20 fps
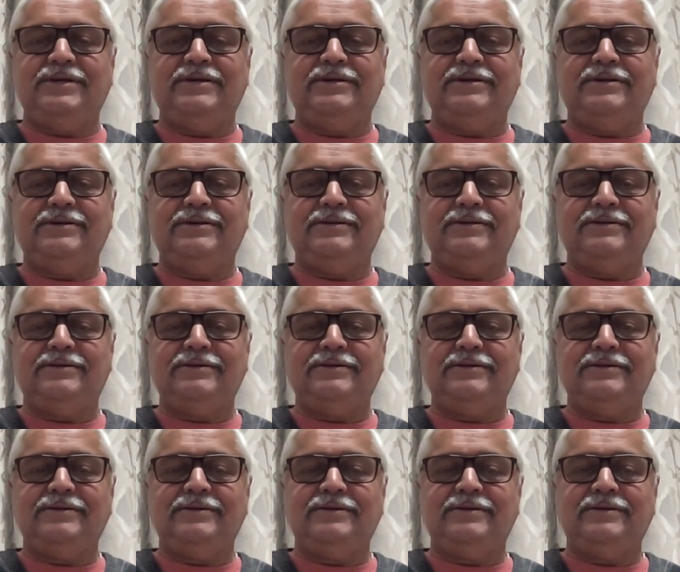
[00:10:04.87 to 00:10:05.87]

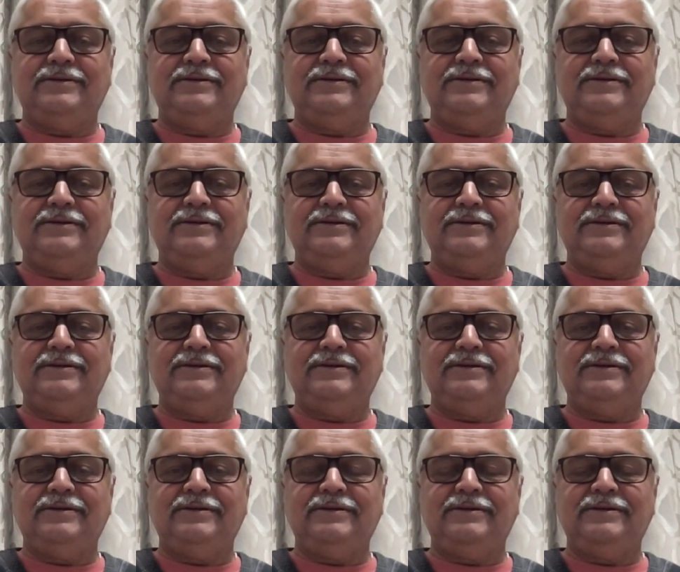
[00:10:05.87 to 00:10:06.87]

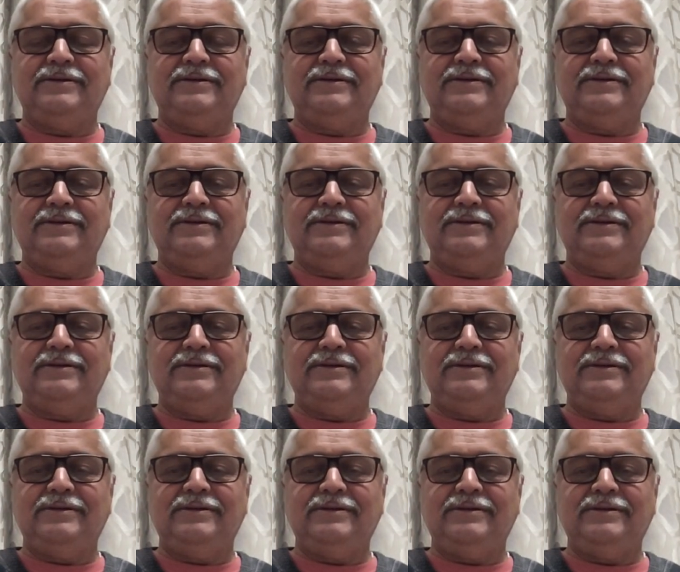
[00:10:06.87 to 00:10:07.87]

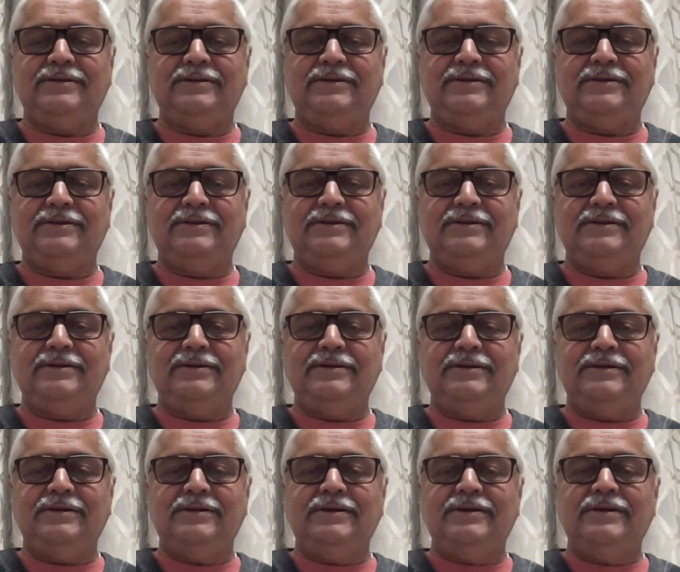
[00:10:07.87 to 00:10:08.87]

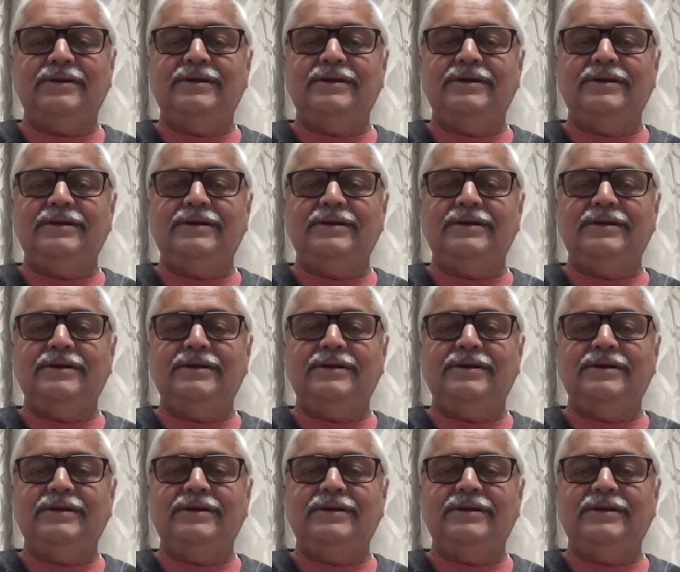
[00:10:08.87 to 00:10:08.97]
(silence)